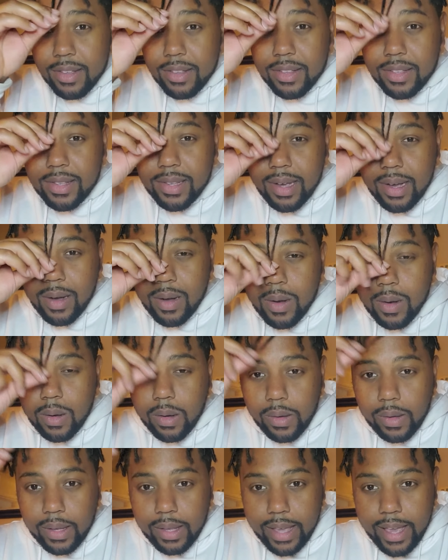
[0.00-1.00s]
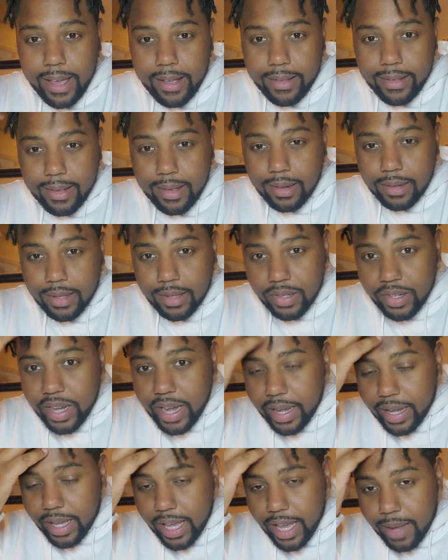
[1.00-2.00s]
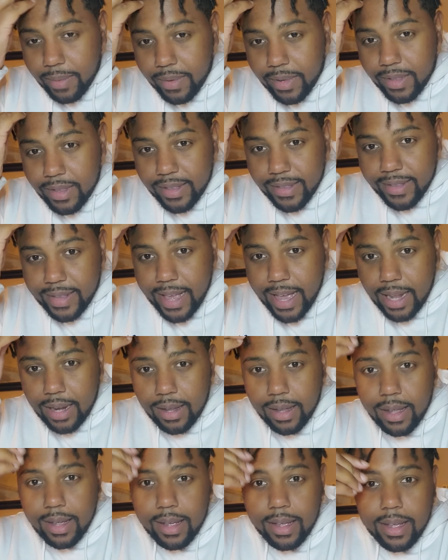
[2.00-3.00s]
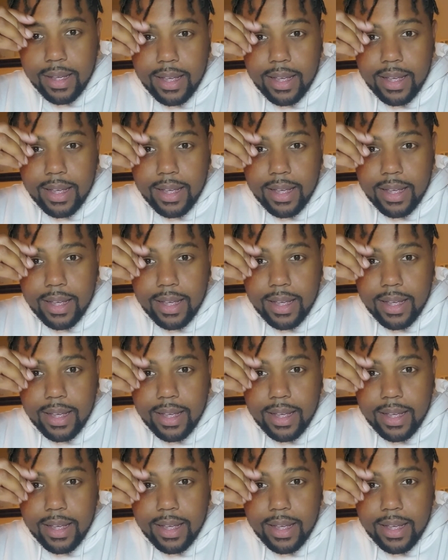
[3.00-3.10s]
So yes, Elton John came to the set.